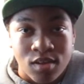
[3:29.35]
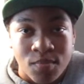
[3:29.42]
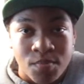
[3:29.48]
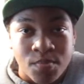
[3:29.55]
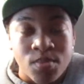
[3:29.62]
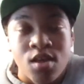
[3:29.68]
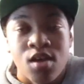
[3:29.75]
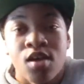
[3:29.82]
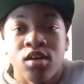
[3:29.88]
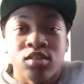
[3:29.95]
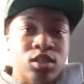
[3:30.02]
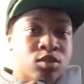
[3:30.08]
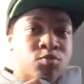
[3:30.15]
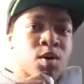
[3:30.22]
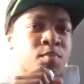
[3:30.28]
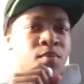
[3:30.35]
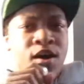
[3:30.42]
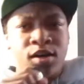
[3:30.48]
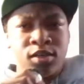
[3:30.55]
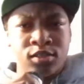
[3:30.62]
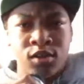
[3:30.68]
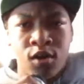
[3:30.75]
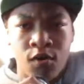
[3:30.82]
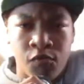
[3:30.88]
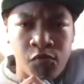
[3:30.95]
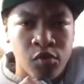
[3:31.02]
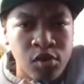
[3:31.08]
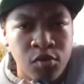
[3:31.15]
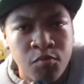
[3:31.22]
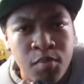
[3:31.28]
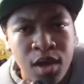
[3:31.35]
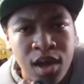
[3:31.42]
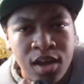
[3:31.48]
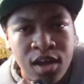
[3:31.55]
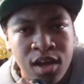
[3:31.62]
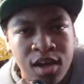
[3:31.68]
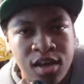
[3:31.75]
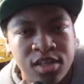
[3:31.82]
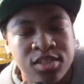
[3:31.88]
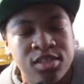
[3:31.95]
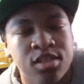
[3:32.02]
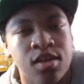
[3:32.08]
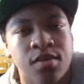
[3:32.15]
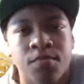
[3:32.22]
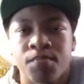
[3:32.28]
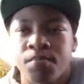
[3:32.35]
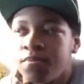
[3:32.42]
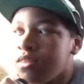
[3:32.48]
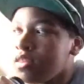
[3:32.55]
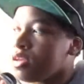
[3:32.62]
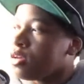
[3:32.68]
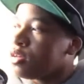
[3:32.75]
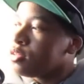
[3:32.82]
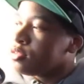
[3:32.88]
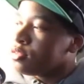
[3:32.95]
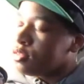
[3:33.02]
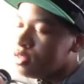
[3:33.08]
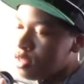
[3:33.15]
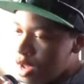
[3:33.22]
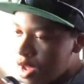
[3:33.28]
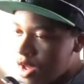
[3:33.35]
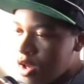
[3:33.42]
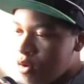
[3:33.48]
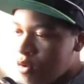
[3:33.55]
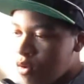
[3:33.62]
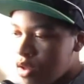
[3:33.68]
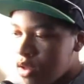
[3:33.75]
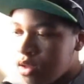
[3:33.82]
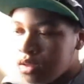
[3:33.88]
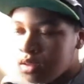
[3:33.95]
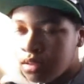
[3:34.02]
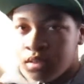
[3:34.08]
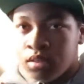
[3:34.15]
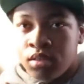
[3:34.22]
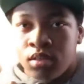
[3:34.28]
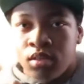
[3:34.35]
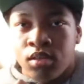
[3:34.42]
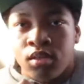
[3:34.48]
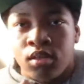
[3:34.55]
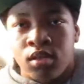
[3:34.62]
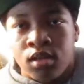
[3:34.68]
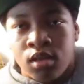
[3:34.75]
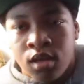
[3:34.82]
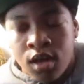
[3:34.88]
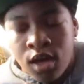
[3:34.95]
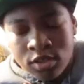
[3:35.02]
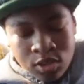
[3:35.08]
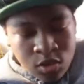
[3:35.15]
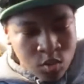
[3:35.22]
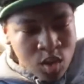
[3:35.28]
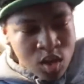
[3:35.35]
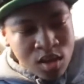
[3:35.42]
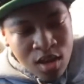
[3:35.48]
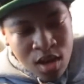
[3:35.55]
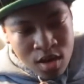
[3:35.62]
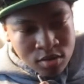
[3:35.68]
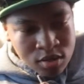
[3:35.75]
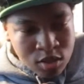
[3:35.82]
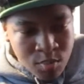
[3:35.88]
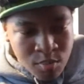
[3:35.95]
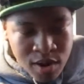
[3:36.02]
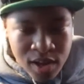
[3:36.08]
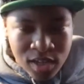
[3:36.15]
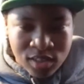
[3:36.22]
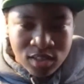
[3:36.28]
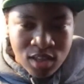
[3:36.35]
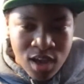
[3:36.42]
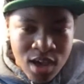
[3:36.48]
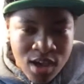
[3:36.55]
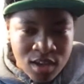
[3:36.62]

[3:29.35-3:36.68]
Since my mind is all full of mayonnaise, now I shall get down to the brass tacks.